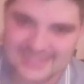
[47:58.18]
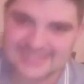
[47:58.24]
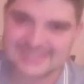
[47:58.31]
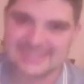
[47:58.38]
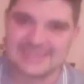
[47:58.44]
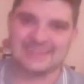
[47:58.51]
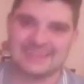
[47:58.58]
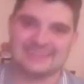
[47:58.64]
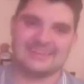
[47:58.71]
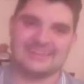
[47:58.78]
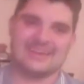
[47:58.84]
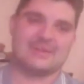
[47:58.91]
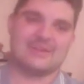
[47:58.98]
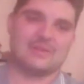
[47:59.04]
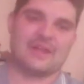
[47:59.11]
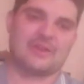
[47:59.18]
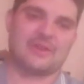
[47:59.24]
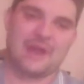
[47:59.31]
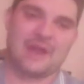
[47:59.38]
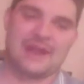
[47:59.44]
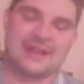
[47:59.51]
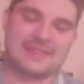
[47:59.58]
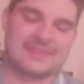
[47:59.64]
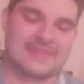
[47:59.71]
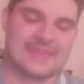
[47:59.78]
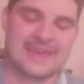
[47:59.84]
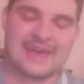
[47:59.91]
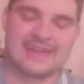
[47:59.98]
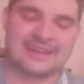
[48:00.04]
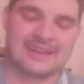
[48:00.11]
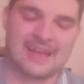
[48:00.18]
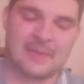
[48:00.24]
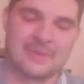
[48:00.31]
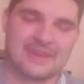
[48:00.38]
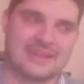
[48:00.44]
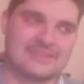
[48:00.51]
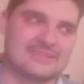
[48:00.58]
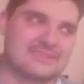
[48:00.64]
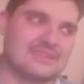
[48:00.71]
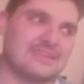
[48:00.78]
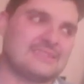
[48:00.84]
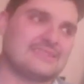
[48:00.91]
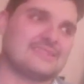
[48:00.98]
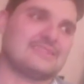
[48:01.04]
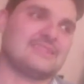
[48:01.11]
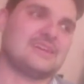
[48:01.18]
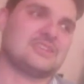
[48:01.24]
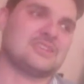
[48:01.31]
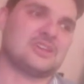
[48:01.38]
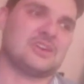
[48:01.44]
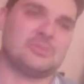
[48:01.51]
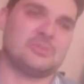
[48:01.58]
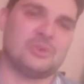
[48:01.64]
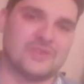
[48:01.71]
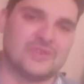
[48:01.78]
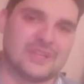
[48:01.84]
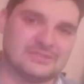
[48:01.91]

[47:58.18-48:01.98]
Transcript: scene, right at the end, and I mean, it's such a good movie.